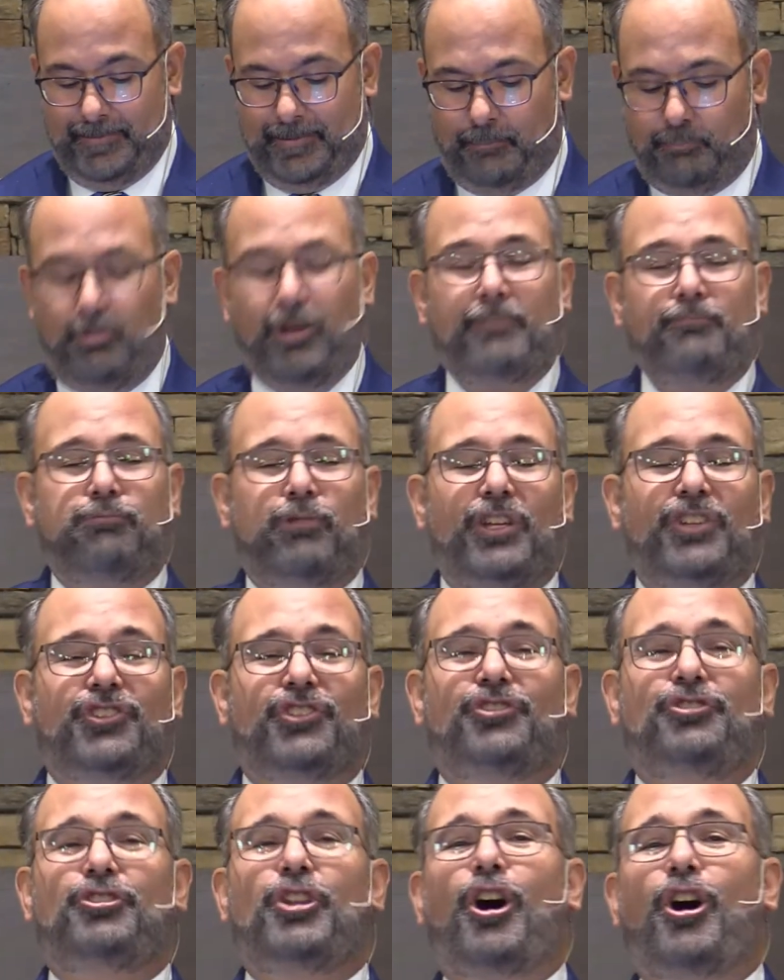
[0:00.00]
What was
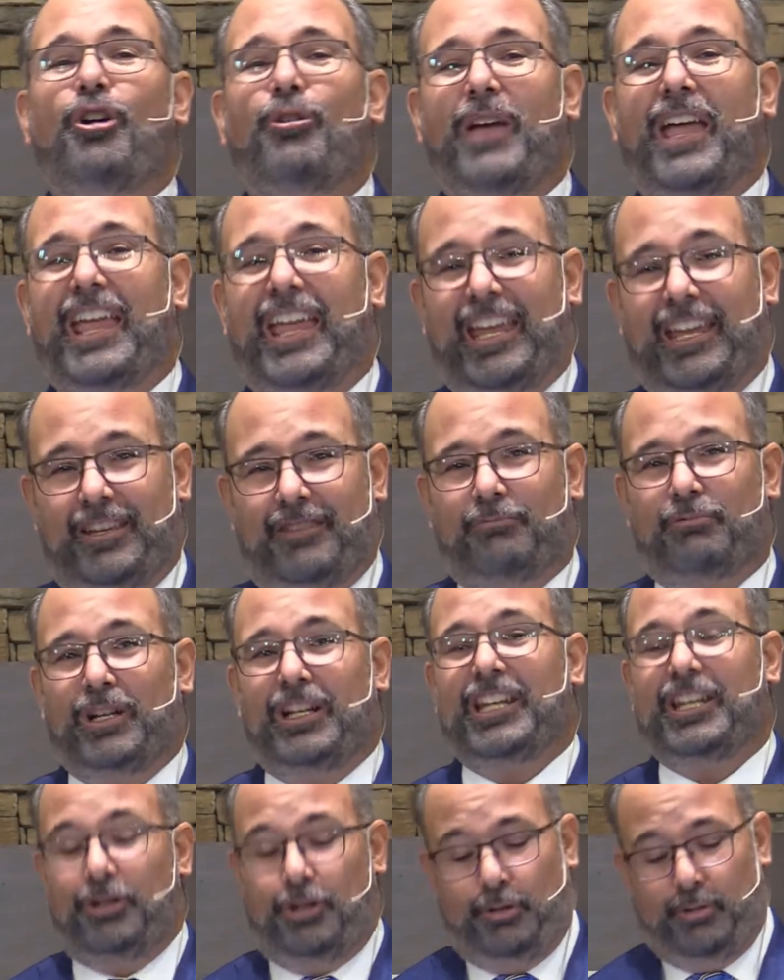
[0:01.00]
Doegg
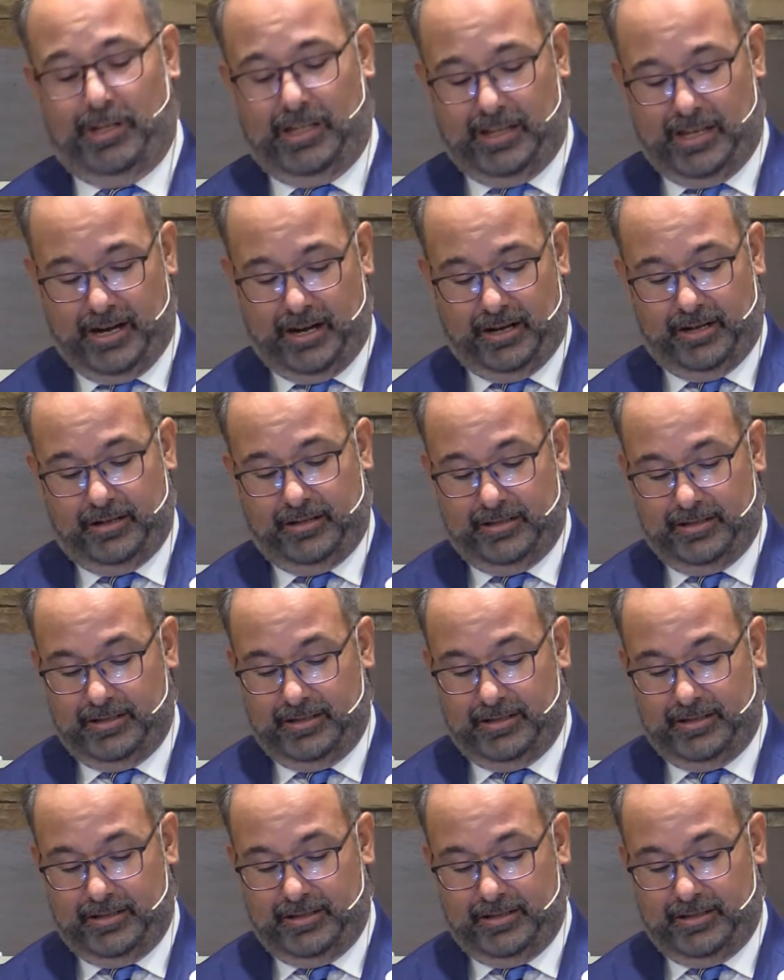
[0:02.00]
really doing there?